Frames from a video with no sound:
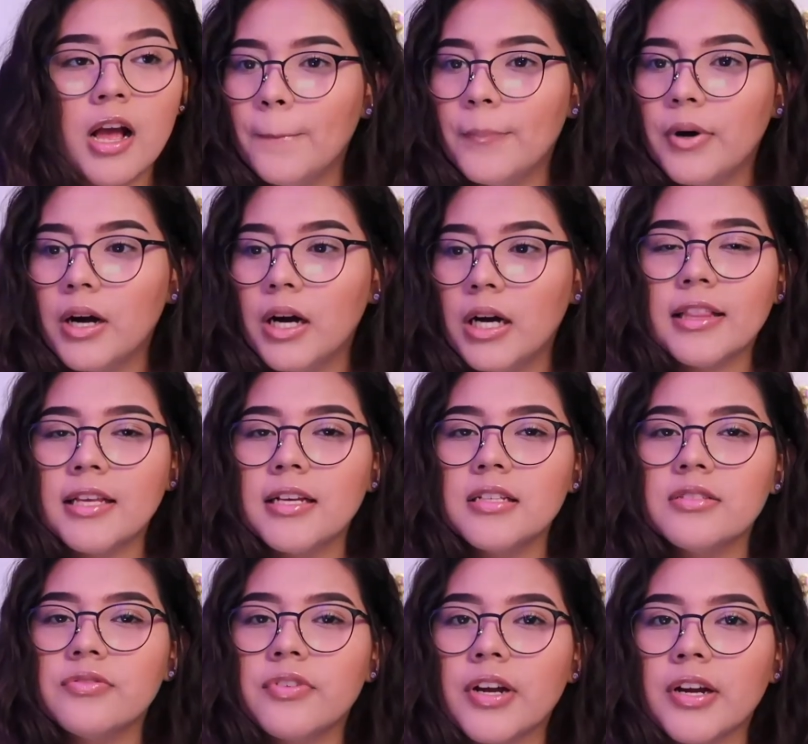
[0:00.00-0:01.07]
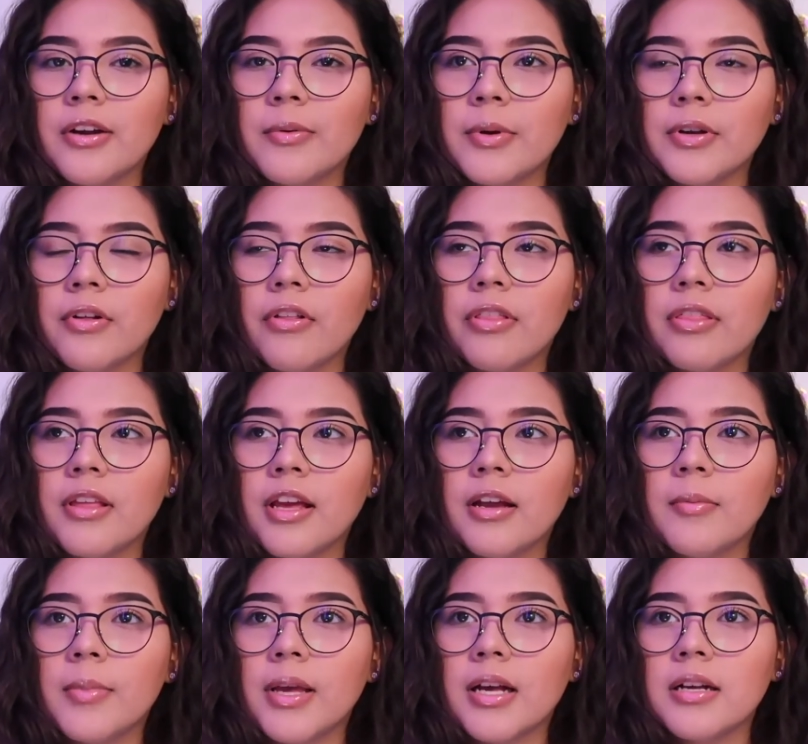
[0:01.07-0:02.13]
But I think it's a very real
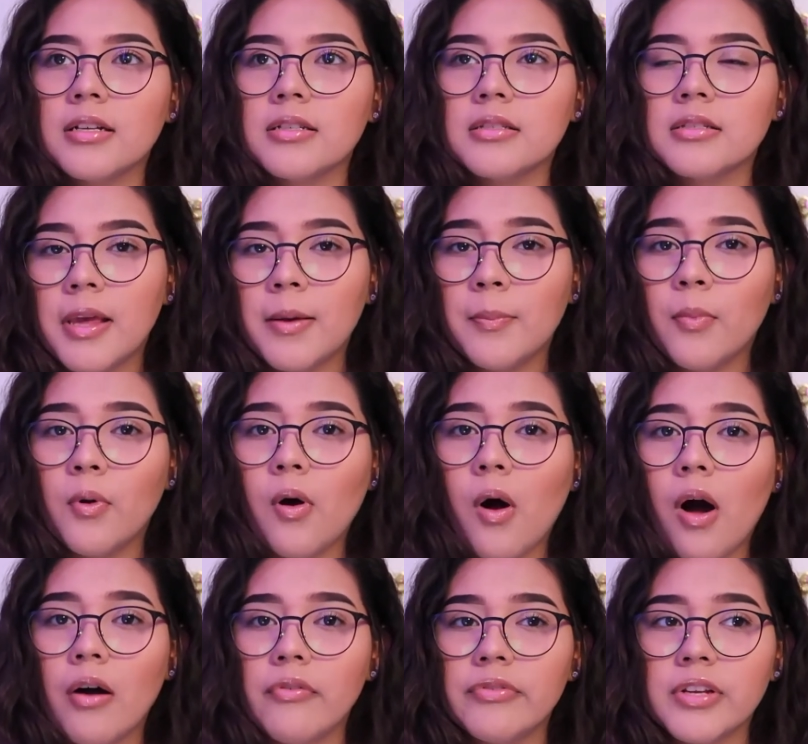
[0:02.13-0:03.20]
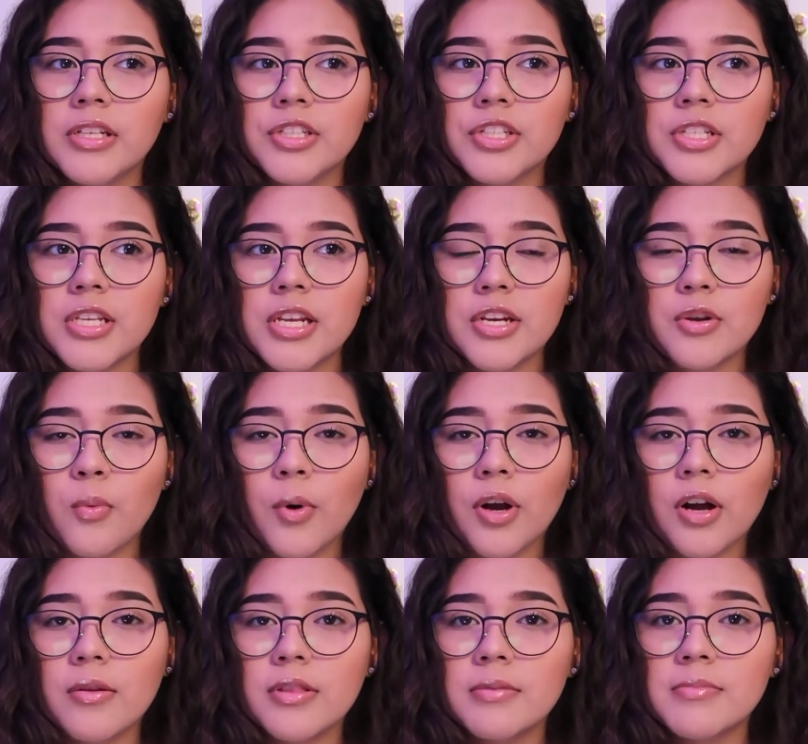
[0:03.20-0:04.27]
thing because people often just need to work
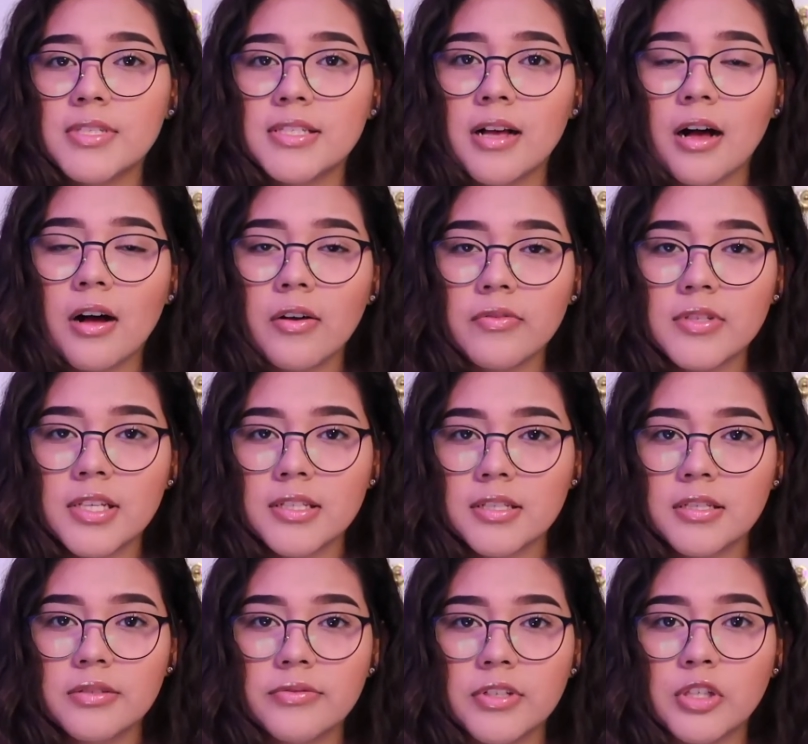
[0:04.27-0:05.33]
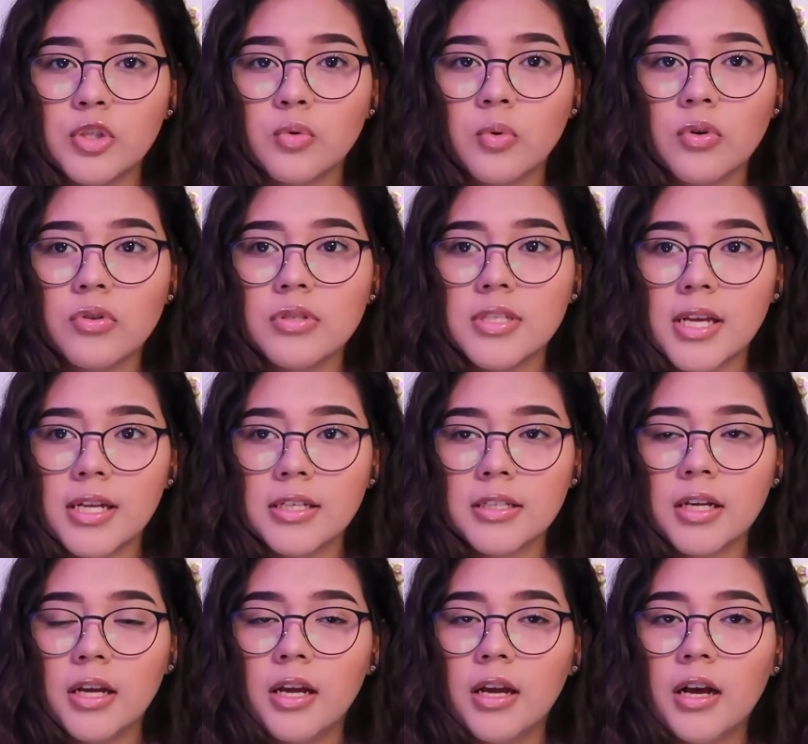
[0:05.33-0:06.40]
on themselves as individuals. And
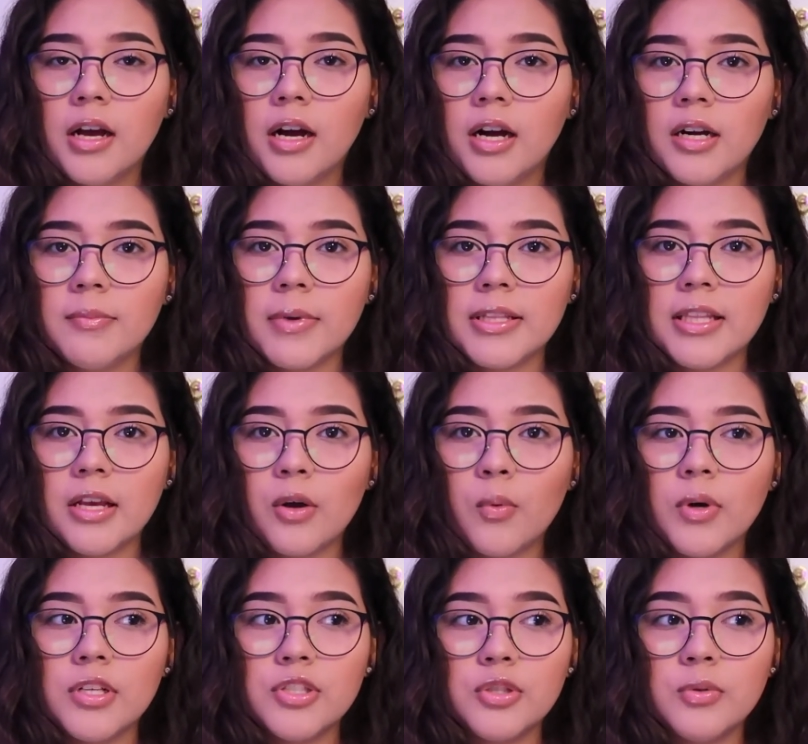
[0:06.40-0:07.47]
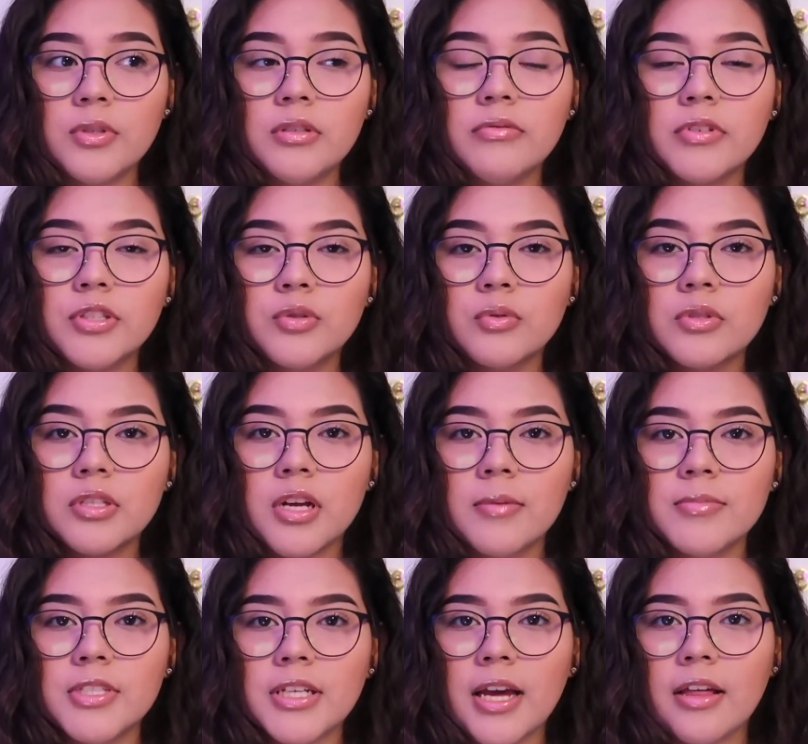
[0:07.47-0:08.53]
I think when two individuals
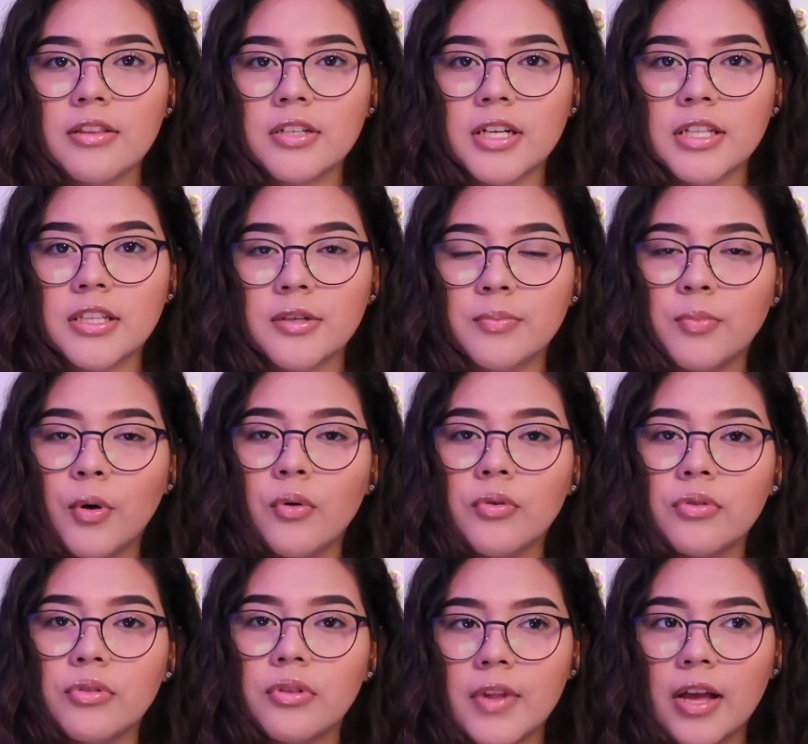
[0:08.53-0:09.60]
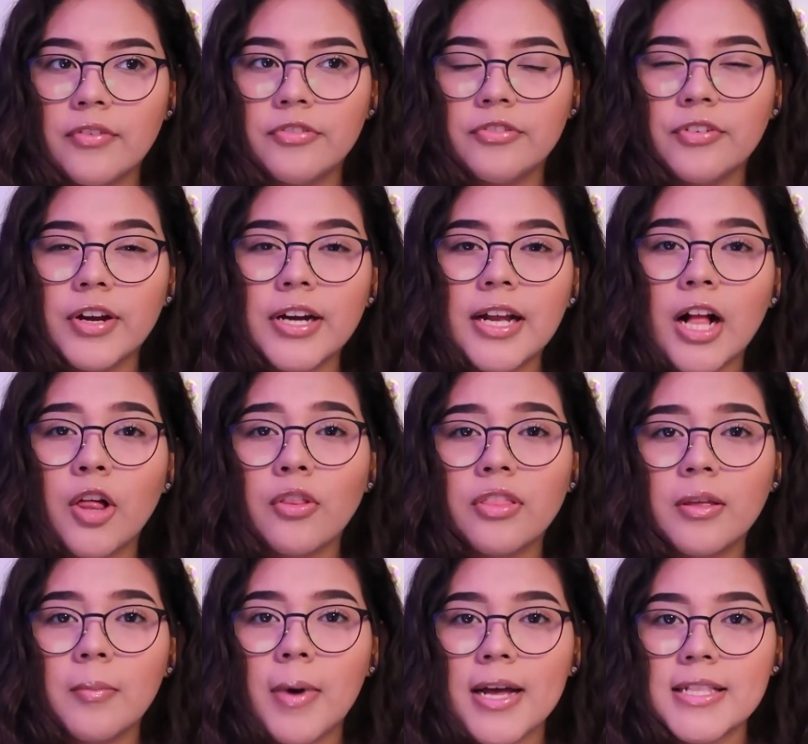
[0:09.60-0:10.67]
come together and they're both have a very
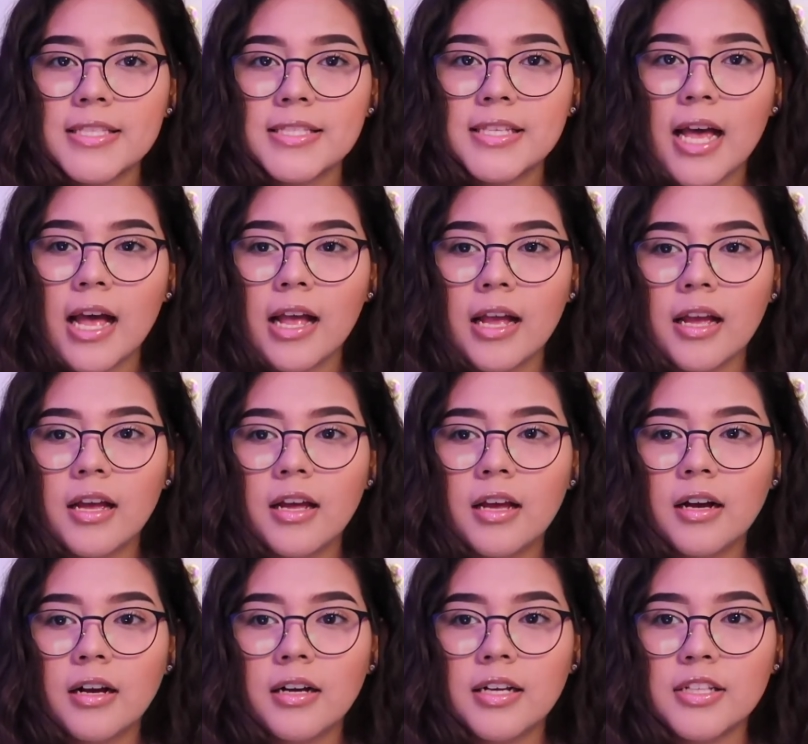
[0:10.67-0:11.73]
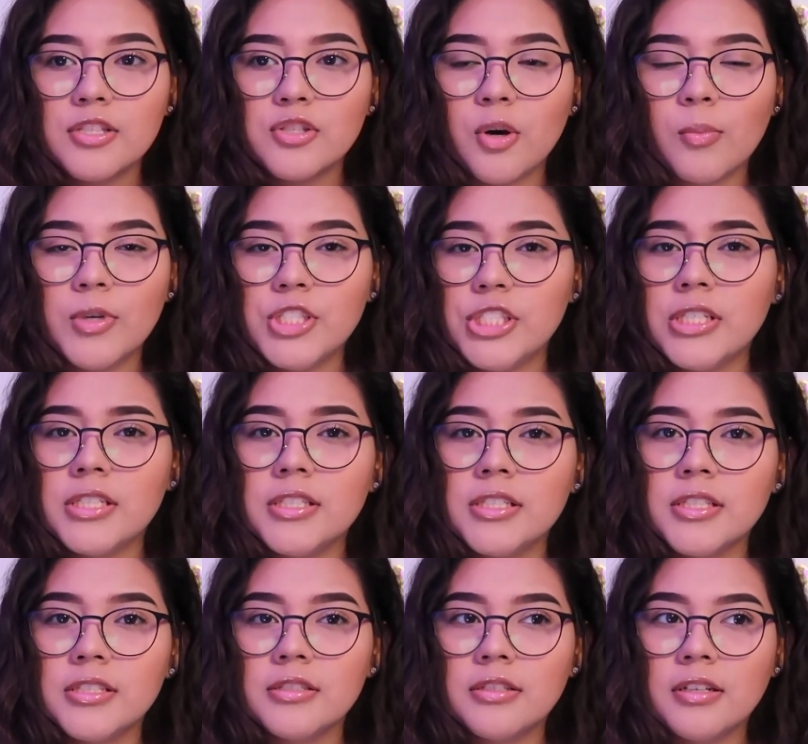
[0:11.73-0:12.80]
healthy mindset, it's so much
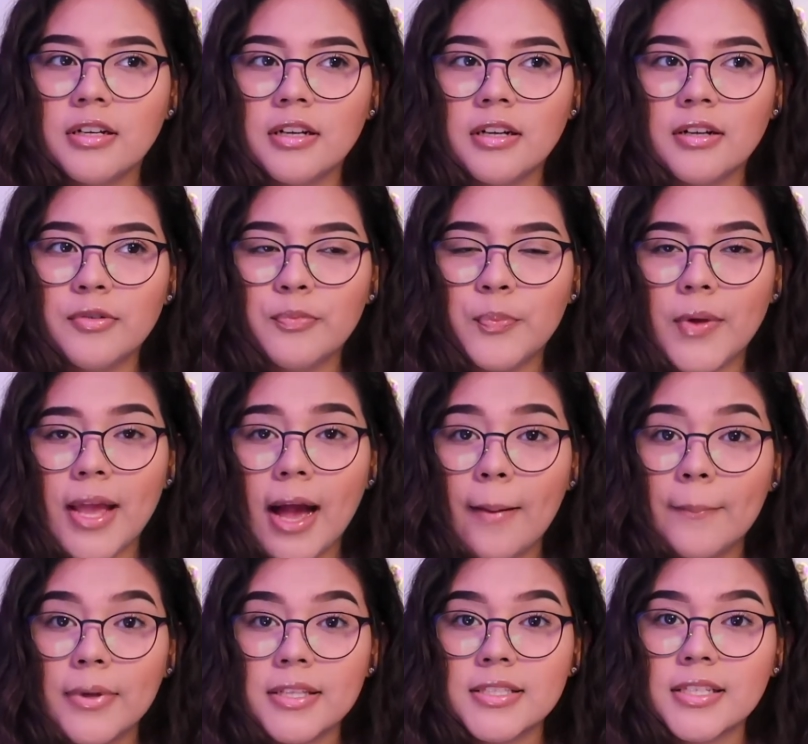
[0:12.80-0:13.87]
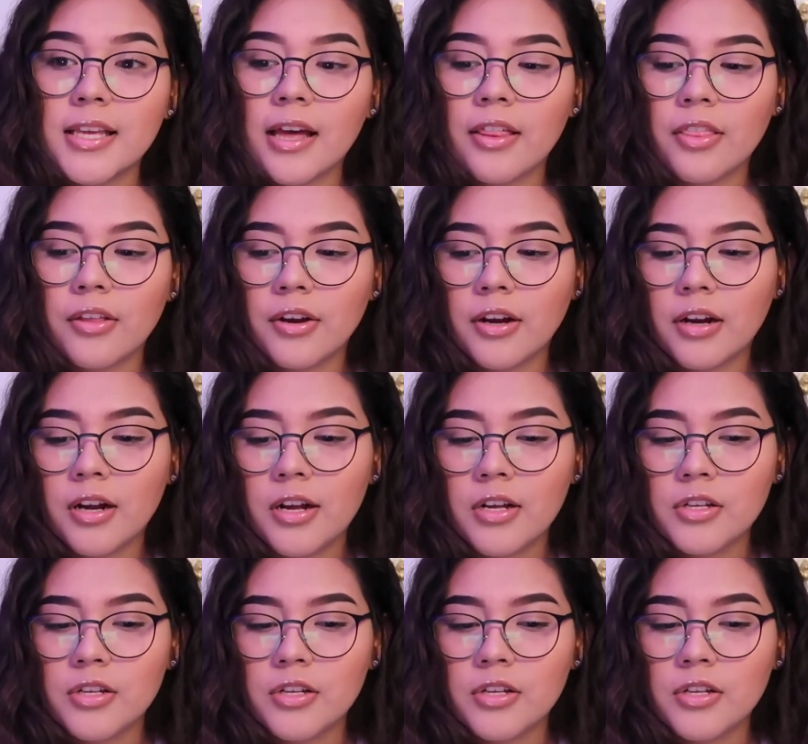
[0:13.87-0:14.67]
easier to be happy together.